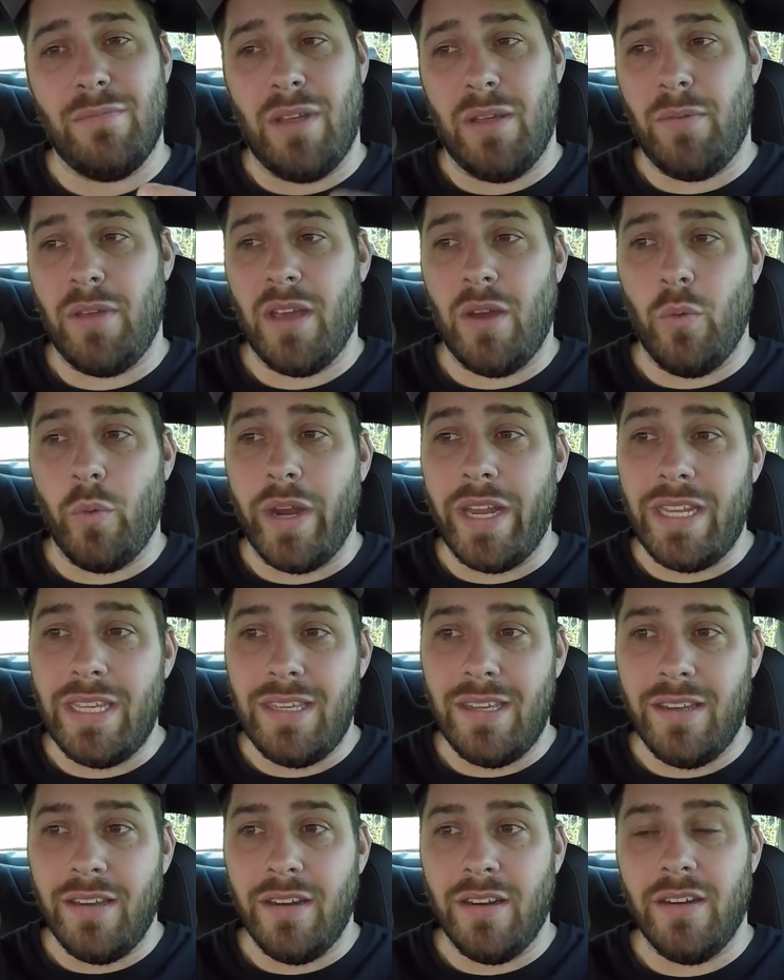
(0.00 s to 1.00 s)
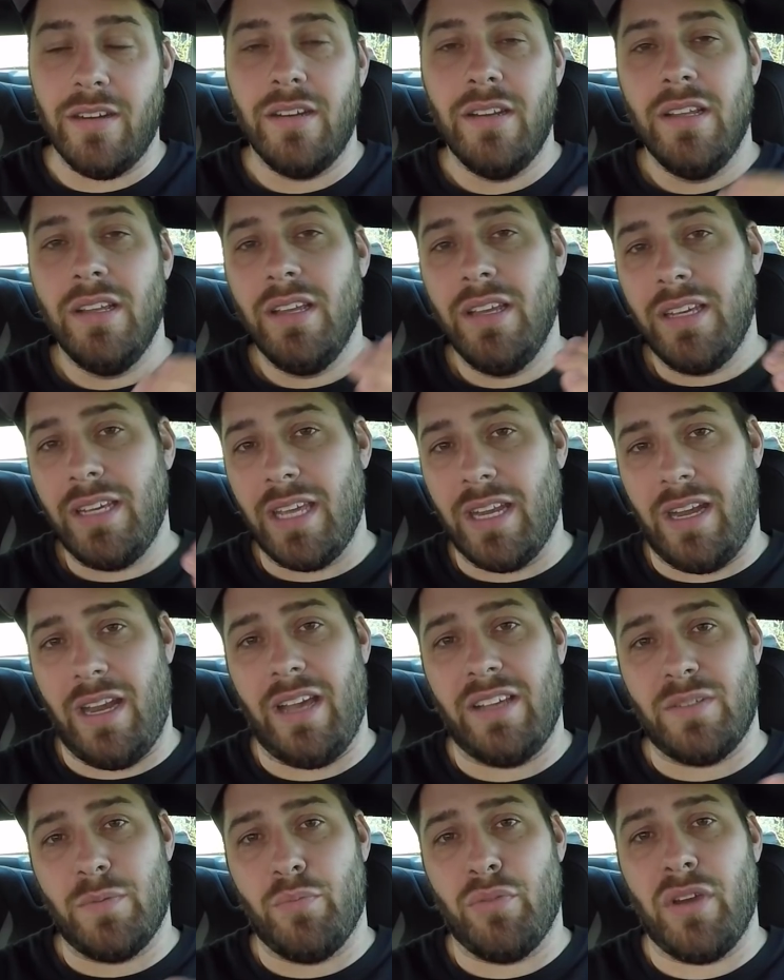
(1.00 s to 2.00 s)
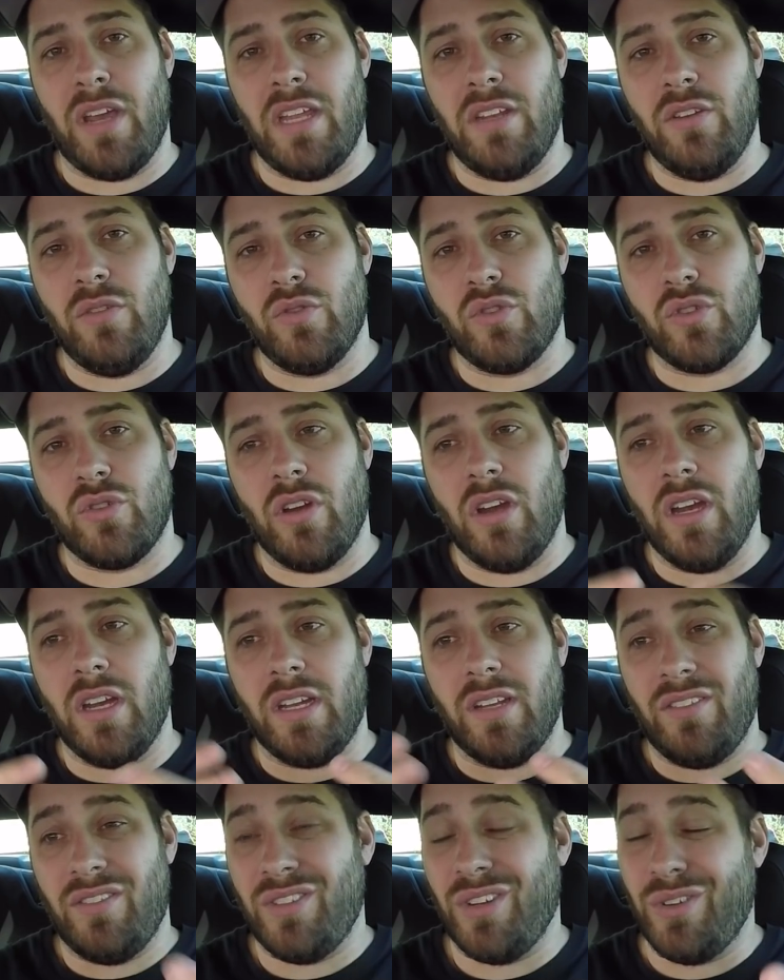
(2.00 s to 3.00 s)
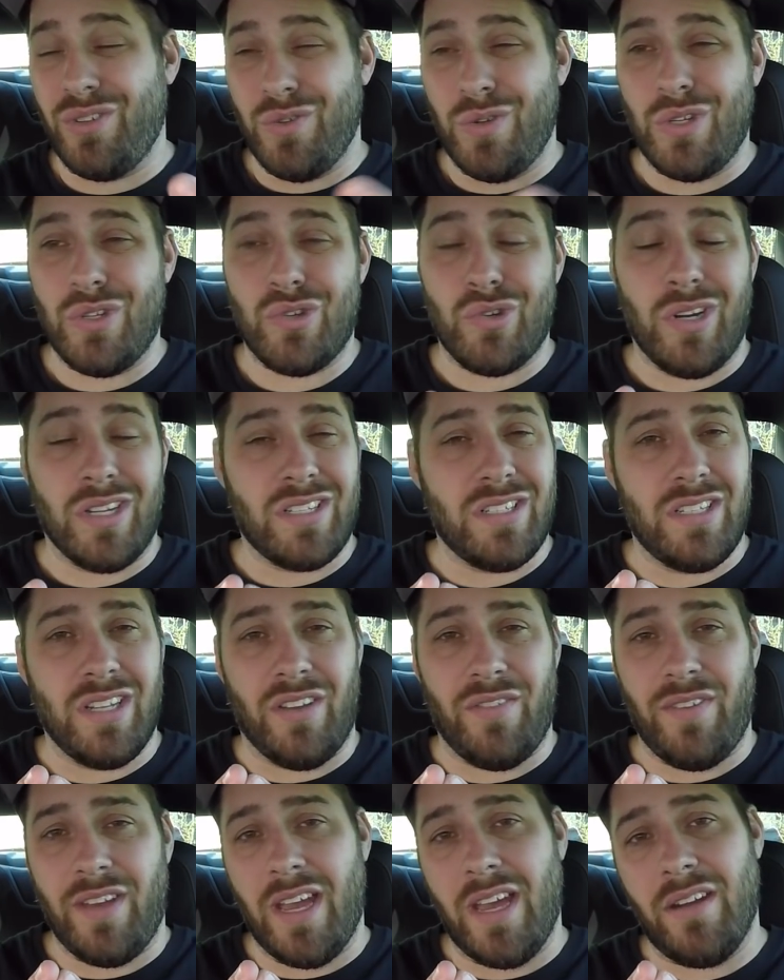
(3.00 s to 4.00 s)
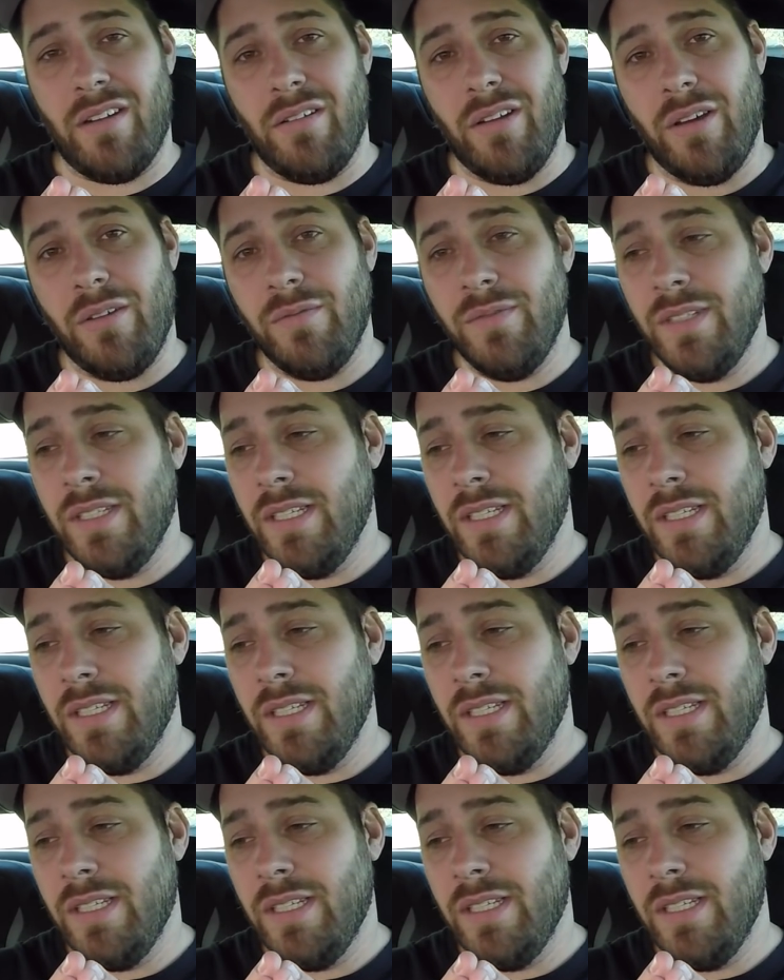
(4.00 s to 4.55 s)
Maybe I wait a year, get a nice brand new truck, and start doing truck stuff. I don't know.